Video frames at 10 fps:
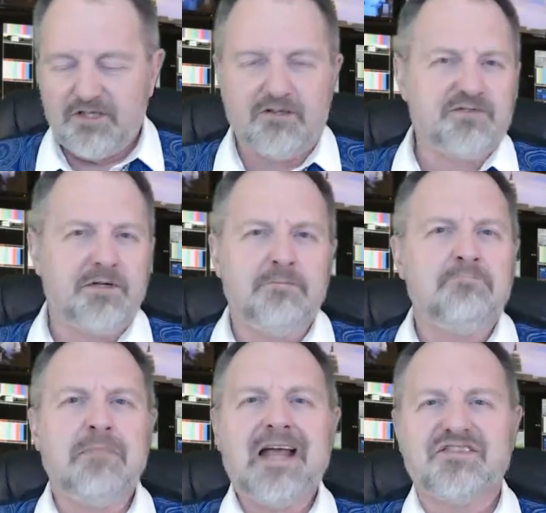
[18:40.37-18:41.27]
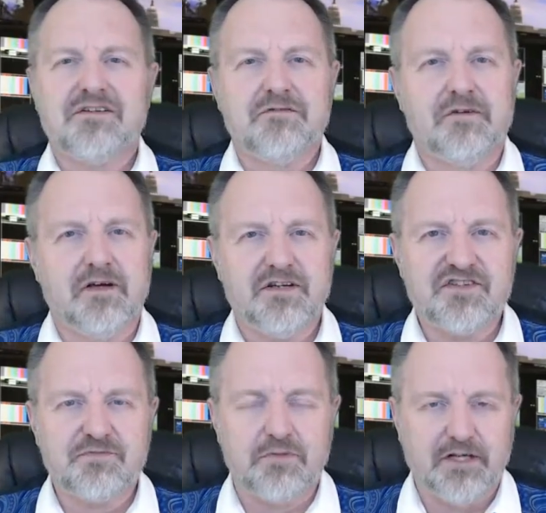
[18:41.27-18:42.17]
But there has been a massive
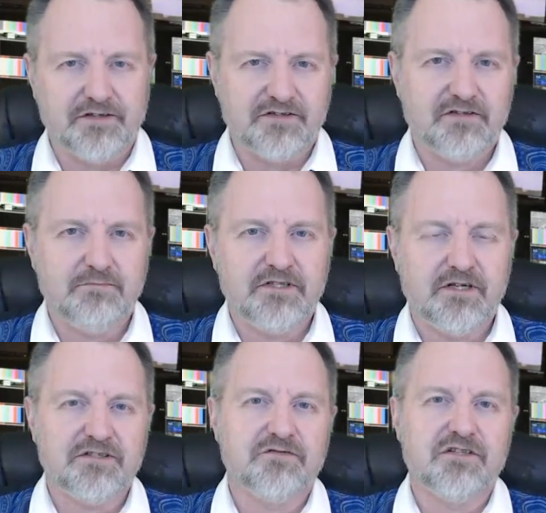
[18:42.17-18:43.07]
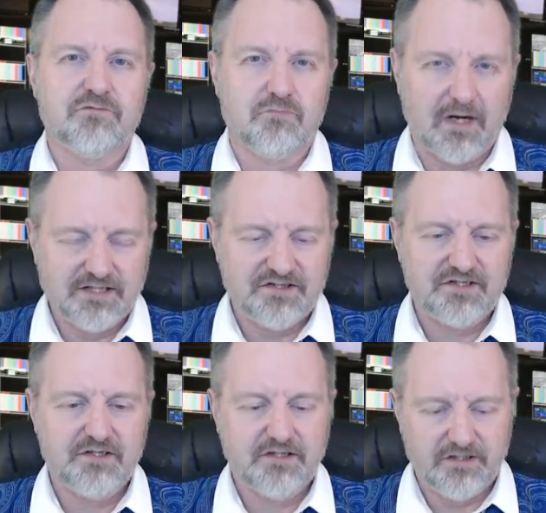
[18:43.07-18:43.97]
split because of this
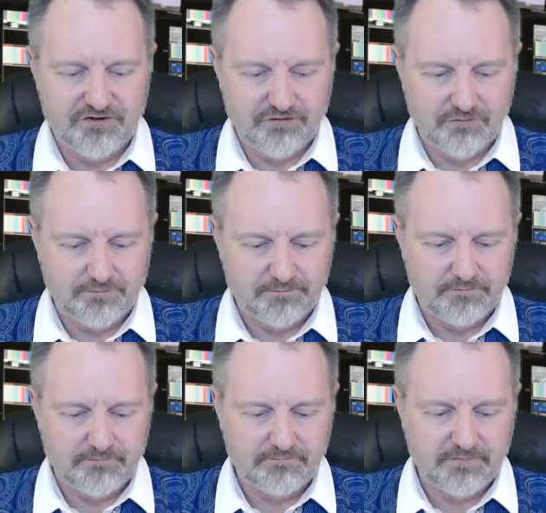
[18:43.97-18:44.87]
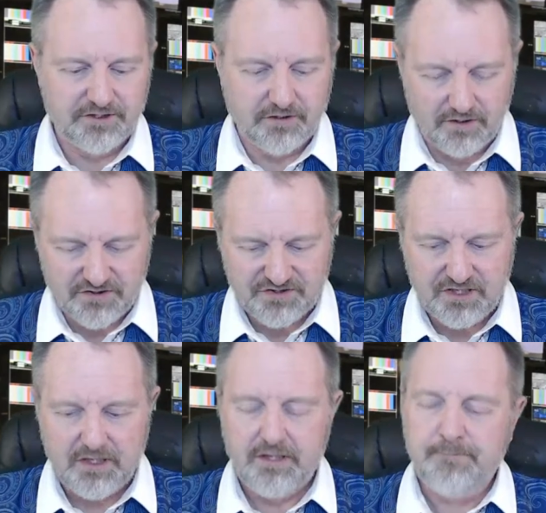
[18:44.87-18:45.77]
rights issue.
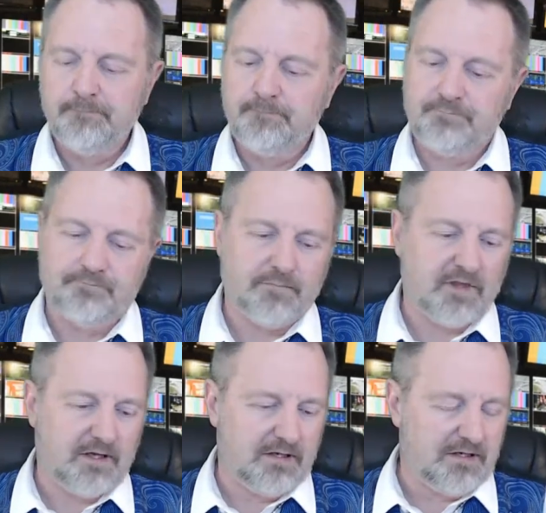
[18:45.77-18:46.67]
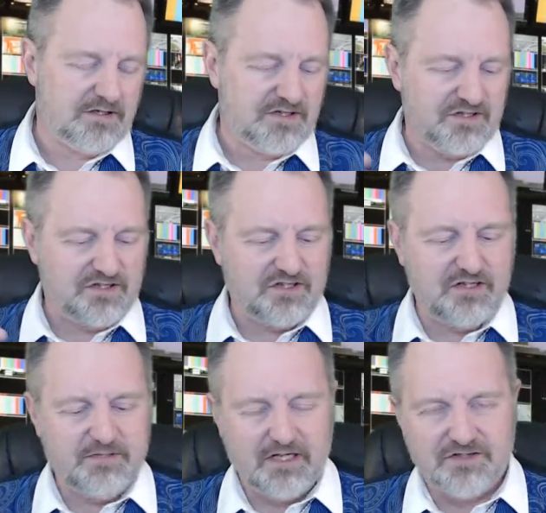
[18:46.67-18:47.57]
Because
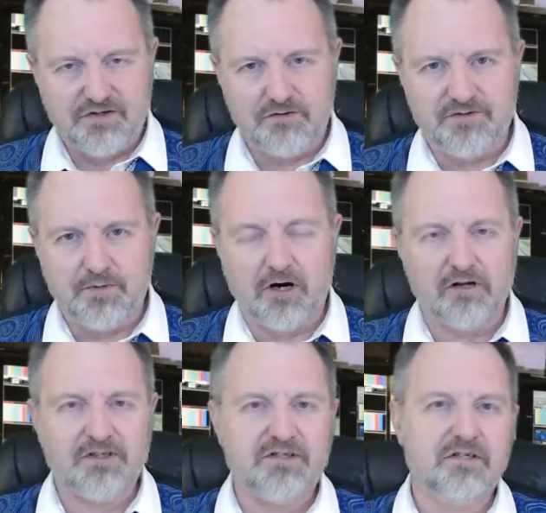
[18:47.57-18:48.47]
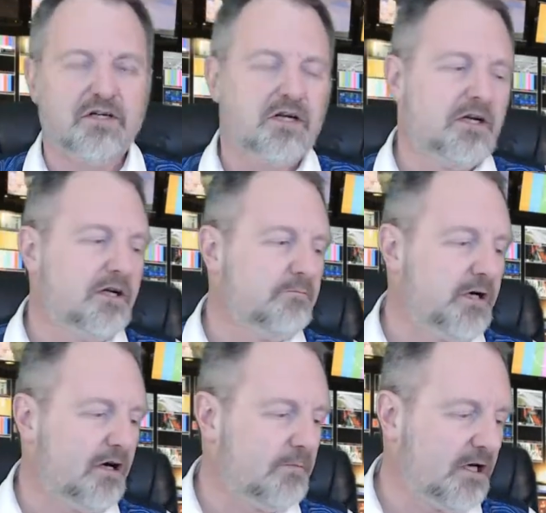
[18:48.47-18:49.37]
CBS owns part of it,
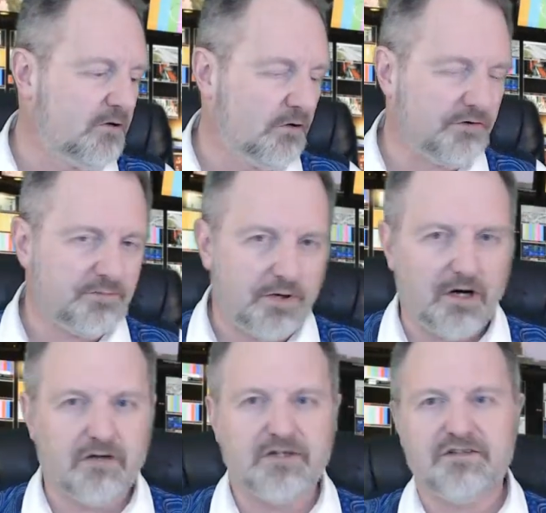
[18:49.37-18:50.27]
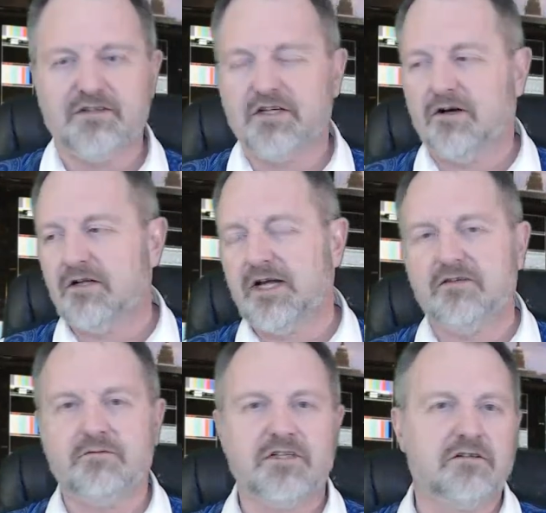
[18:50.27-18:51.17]
Paramount owns part of it, they all
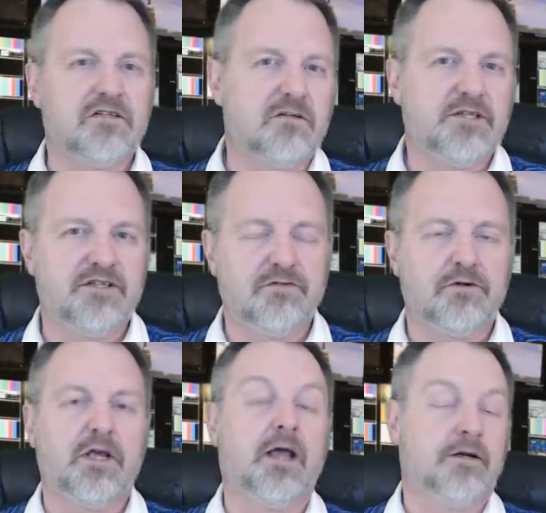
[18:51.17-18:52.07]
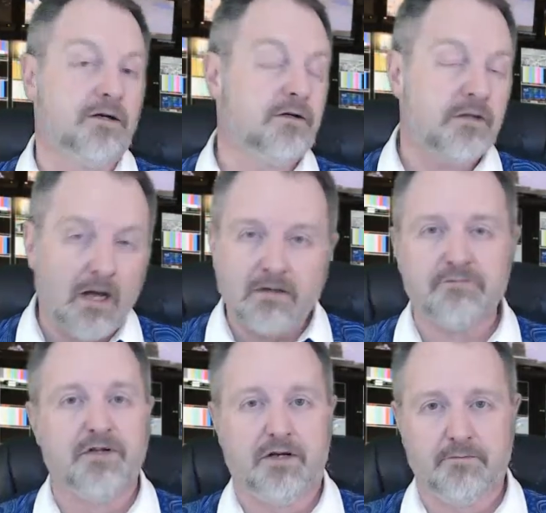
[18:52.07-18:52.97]
have to be a little bit different, and
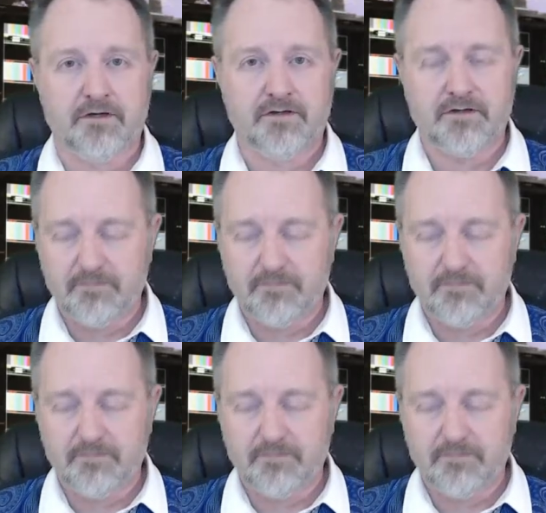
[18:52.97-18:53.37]
none of them